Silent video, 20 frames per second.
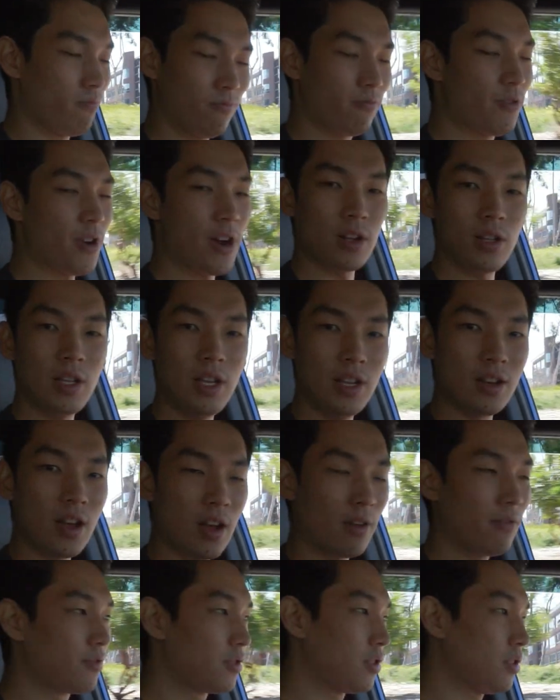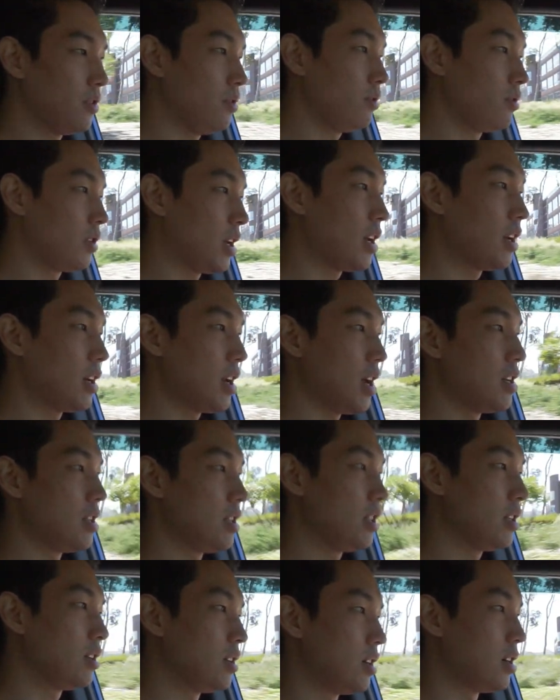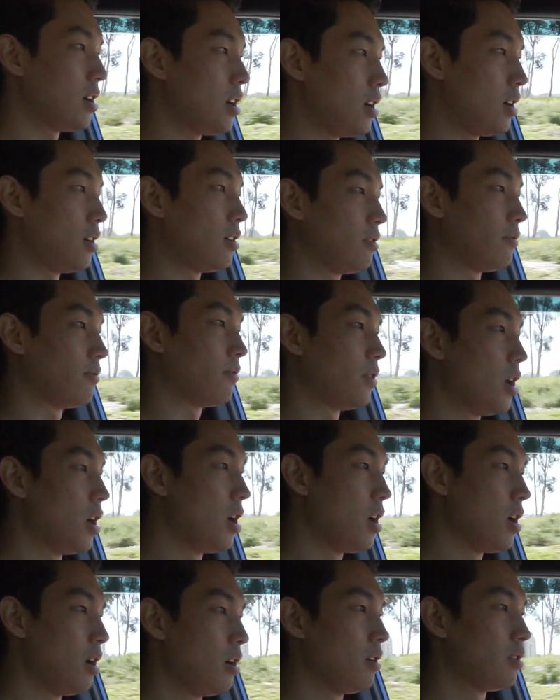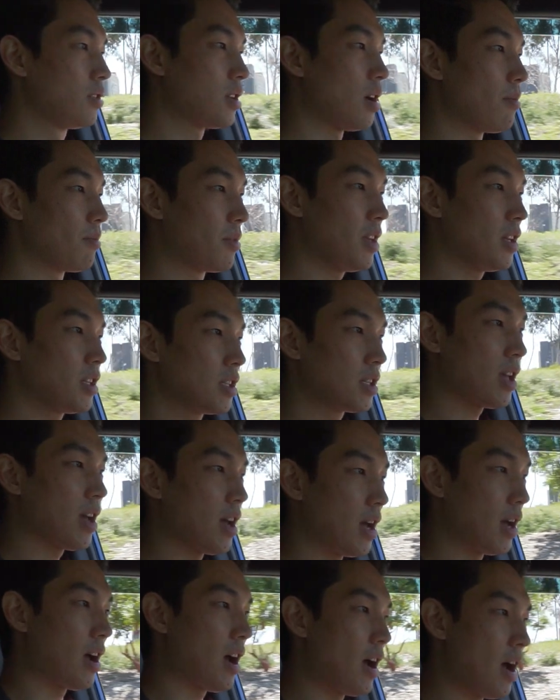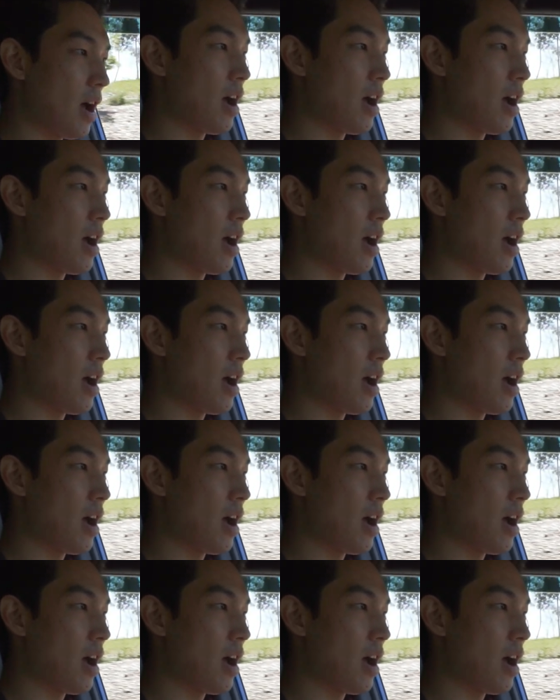fairly enough to get an idea of some things that